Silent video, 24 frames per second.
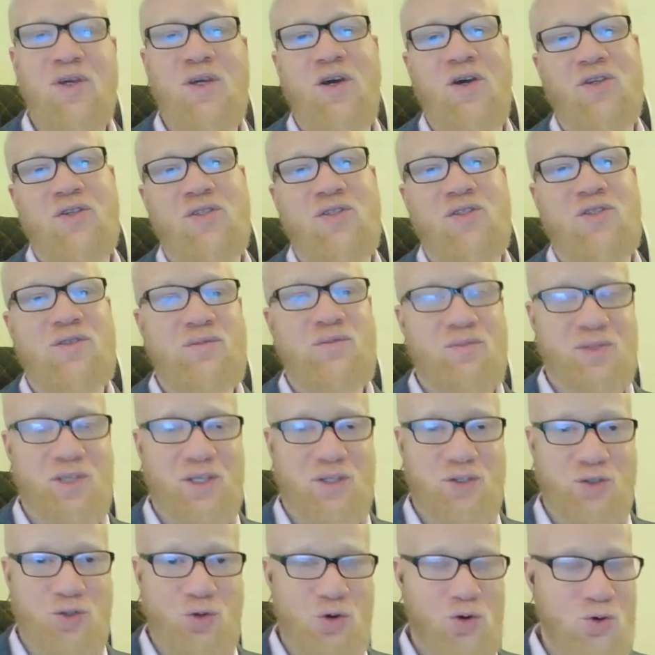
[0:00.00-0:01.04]
because
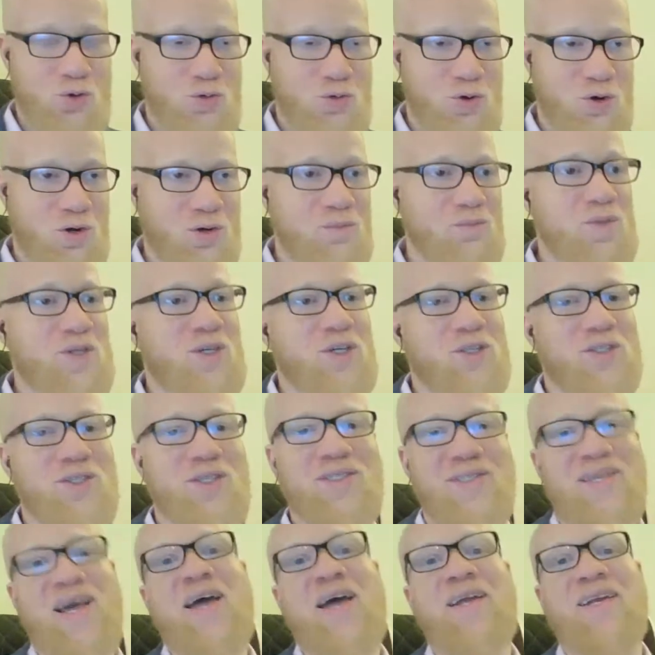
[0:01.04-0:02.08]
the external world,
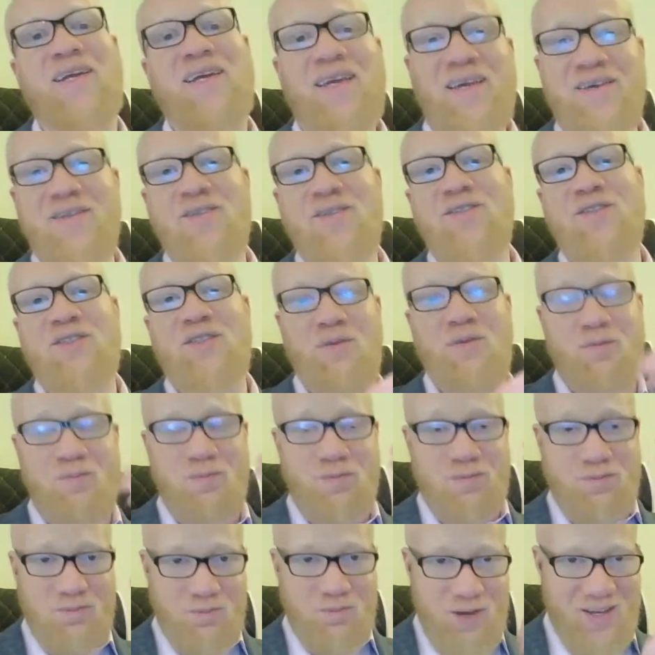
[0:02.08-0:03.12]
because that is
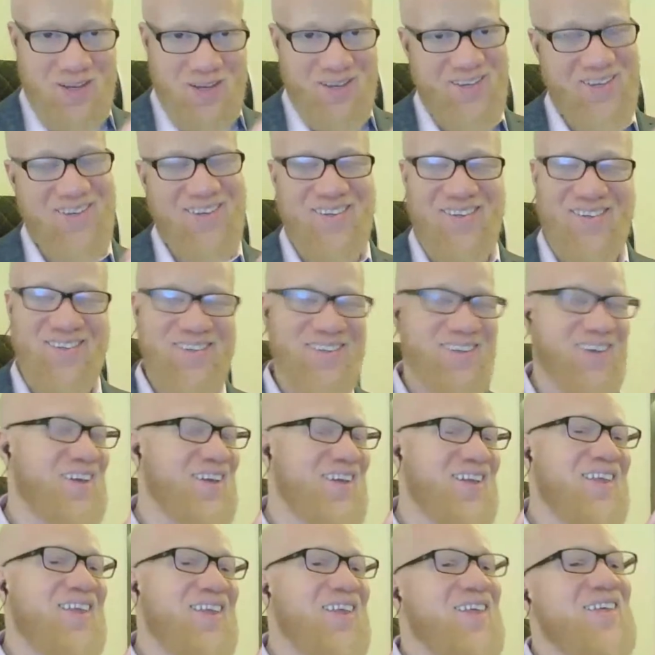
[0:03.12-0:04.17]
the
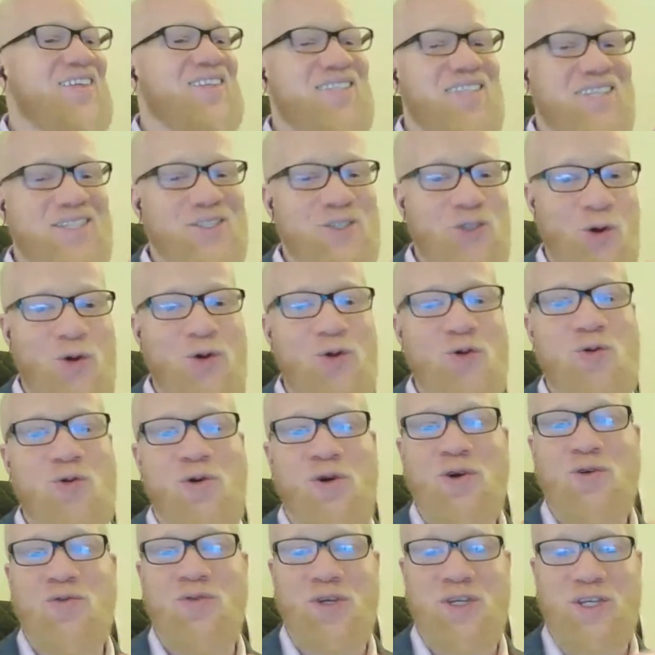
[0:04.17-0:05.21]
internal
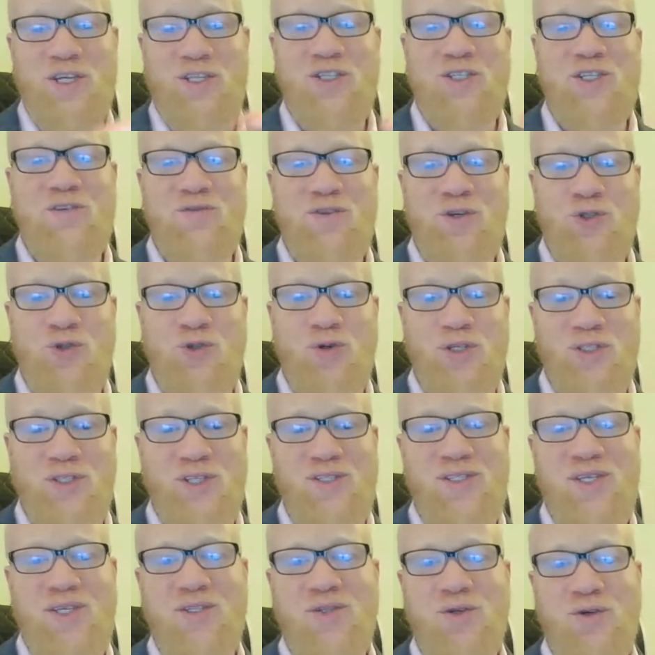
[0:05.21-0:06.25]
world for each individual
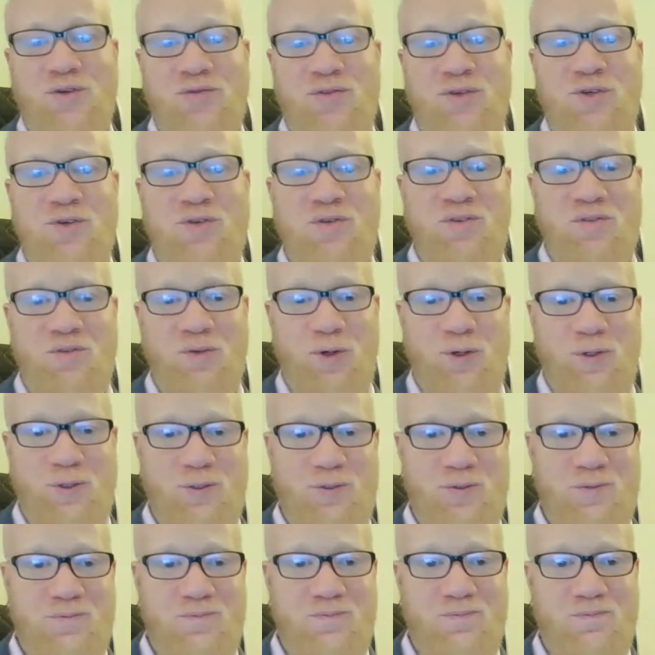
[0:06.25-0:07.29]
is the center of the
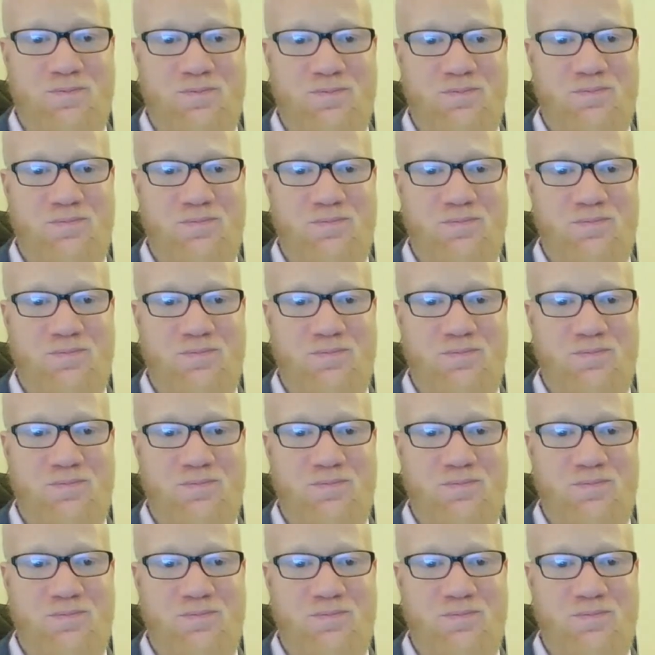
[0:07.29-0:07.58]
universe.